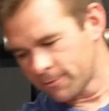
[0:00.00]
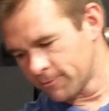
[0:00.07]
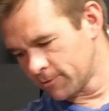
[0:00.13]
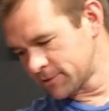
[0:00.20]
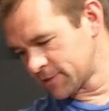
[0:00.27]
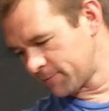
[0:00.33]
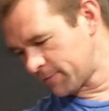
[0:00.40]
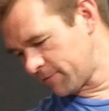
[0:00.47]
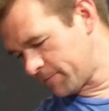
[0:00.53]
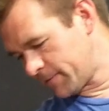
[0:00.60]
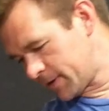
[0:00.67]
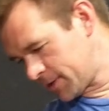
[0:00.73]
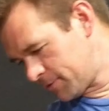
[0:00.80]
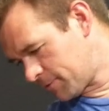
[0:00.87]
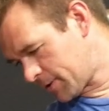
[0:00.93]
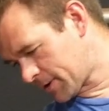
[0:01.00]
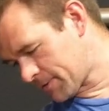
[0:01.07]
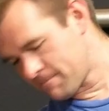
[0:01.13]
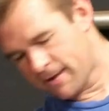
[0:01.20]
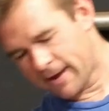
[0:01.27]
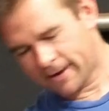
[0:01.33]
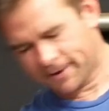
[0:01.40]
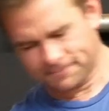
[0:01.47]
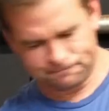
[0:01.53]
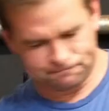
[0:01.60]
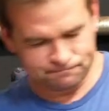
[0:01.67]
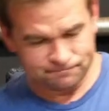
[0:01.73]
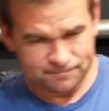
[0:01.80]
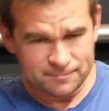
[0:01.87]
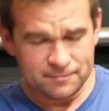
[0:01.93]
What's up, everybody? Welcome back.
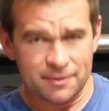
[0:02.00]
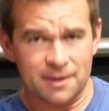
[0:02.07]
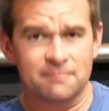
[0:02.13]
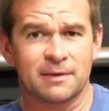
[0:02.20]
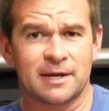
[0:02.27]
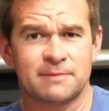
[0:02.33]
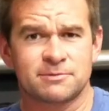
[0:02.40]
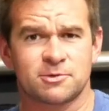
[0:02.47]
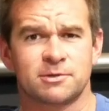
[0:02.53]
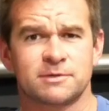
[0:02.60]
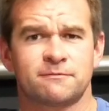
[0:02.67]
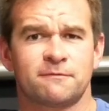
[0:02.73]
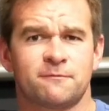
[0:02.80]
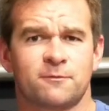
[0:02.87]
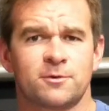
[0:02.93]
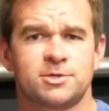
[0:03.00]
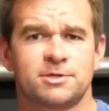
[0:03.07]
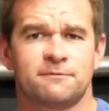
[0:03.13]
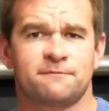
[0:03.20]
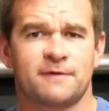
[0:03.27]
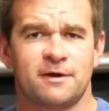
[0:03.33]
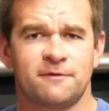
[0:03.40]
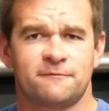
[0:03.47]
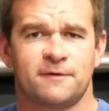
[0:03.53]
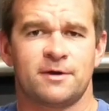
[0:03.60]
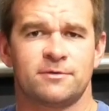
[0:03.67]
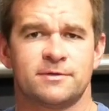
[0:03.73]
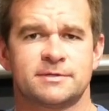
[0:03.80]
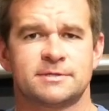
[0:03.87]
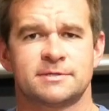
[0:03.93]
My name's Chris from Fourth Shift Firefighter,
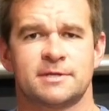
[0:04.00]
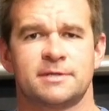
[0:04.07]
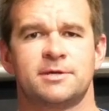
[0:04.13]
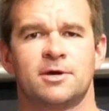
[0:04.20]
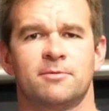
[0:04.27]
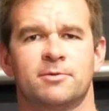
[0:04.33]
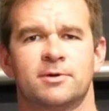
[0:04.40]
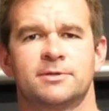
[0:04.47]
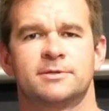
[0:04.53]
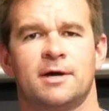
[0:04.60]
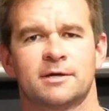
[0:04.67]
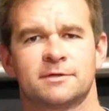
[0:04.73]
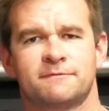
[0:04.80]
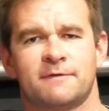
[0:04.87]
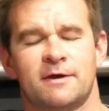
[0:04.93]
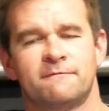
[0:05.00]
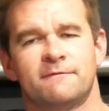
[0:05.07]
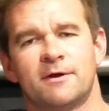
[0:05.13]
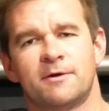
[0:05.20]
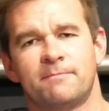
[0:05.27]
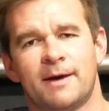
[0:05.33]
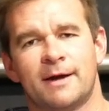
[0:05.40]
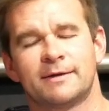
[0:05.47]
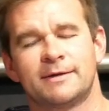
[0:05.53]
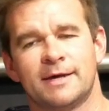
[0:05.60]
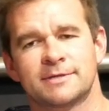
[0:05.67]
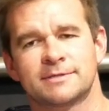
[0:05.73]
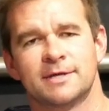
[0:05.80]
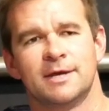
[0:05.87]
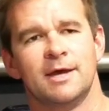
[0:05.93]
and this is the Tailboard Talks Firefighter
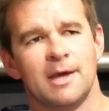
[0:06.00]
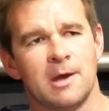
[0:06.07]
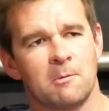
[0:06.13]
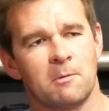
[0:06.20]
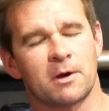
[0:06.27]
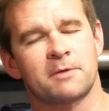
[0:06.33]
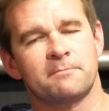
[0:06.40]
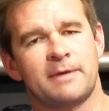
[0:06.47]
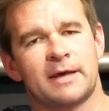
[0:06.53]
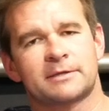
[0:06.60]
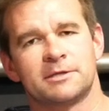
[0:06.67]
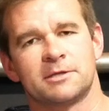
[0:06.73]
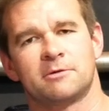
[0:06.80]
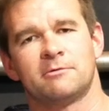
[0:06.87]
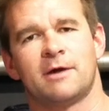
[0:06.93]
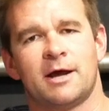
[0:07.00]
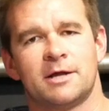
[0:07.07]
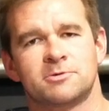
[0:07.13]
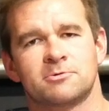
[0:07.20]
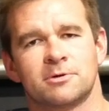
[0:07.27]
Podcast. Welcome back to the garage.